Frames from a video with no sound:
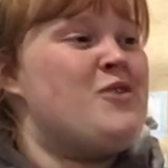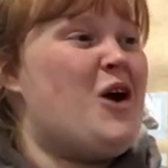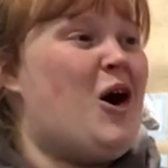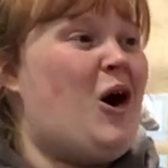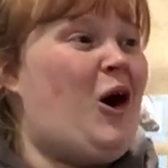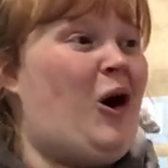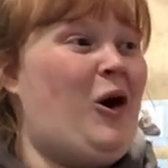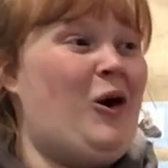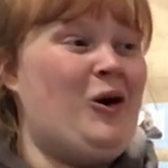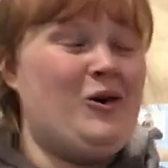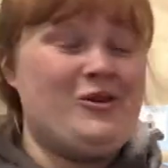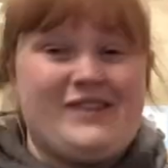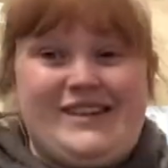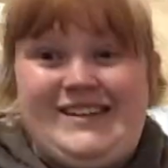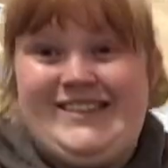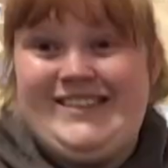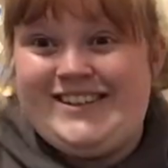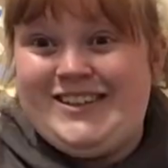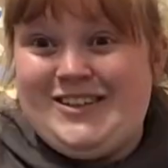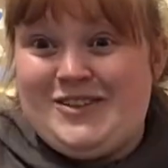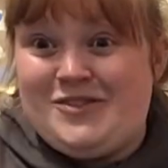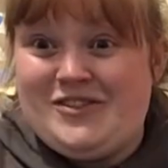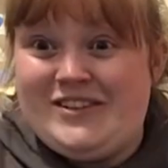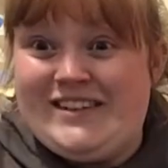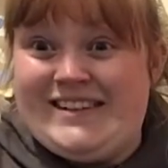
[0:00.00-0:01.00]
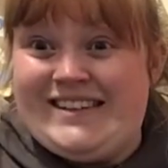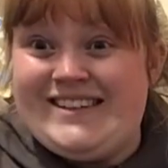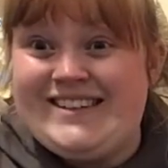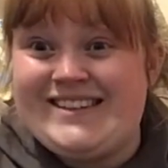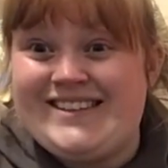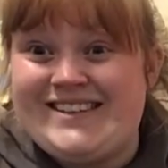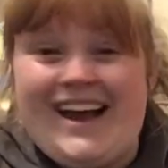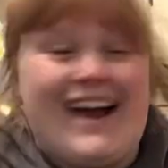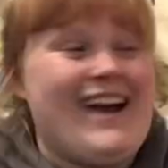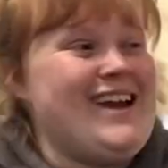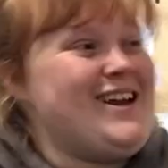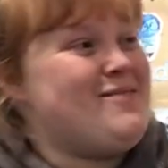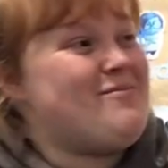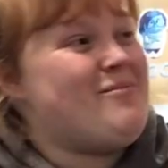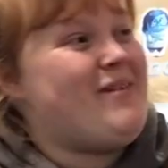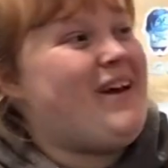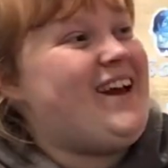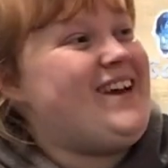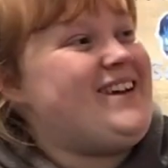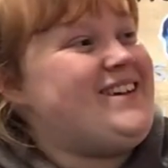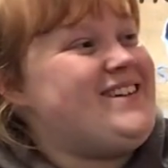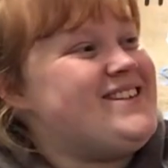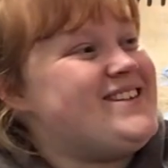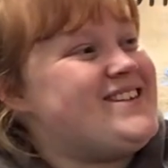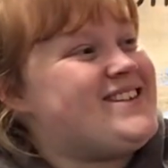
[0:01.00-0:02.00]
Orange is for
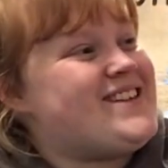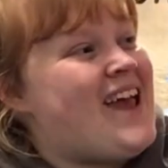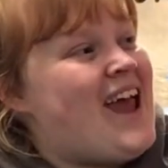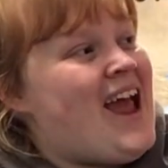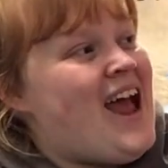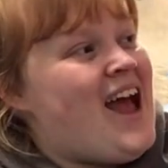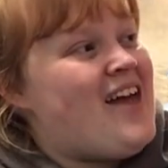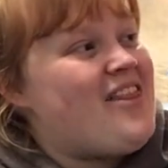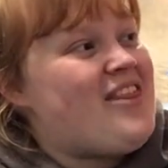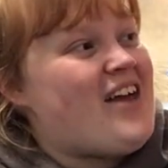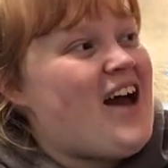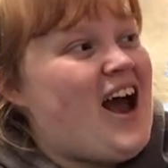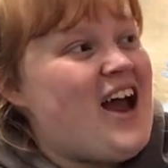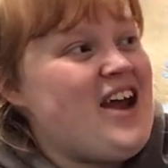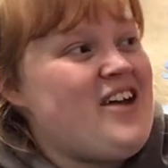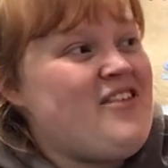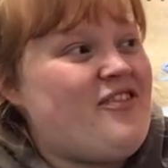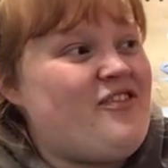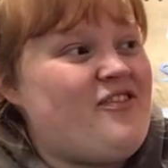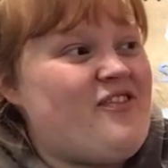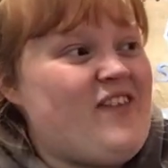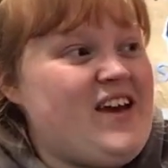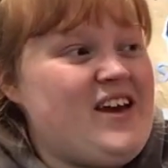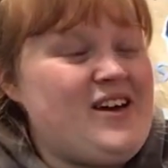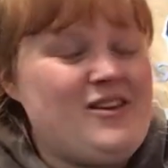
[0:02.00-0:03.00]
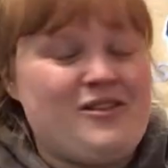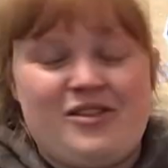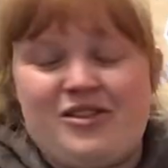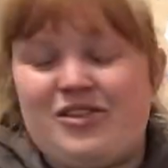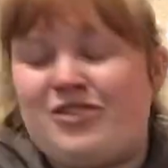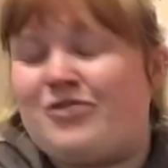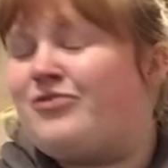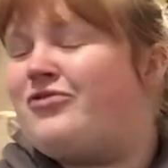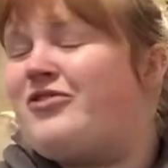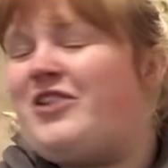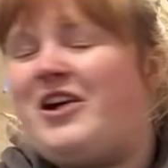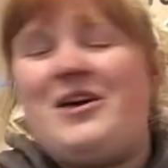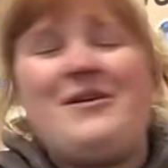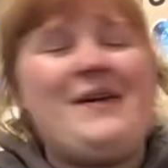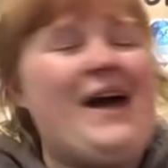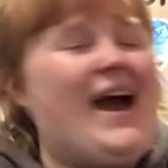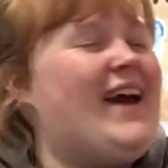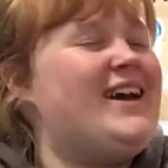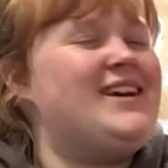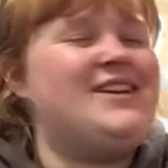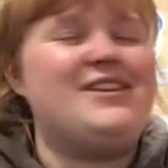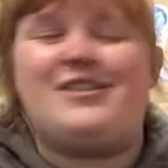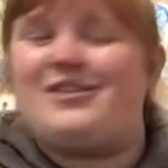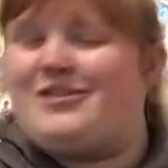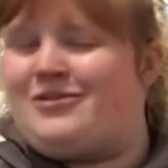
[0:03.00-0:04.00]
excitement that I feel through
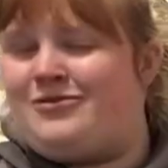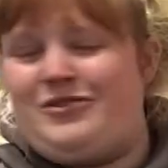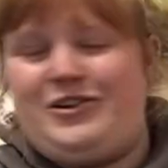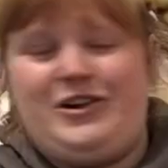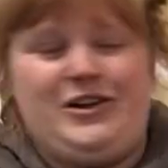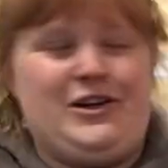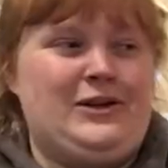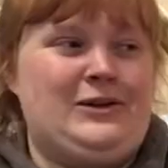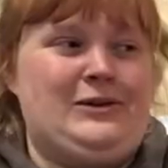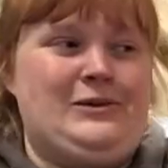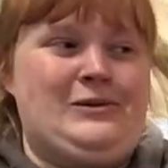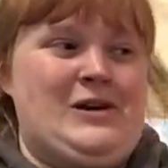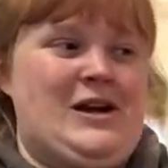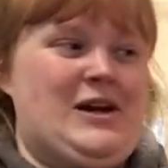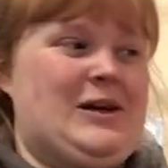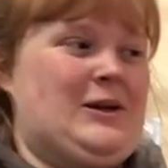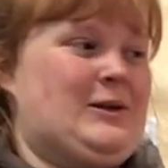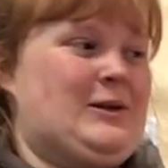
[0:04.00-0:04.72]
and through.